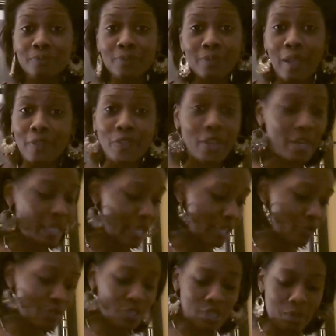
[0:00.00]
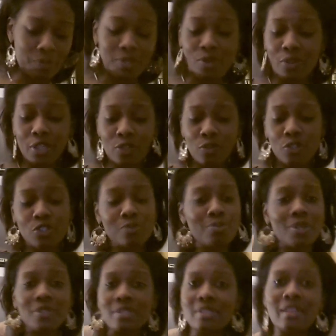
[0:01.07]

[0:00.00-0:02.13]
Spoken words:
I thought I had Christian. I was gonna get Christian Brothers.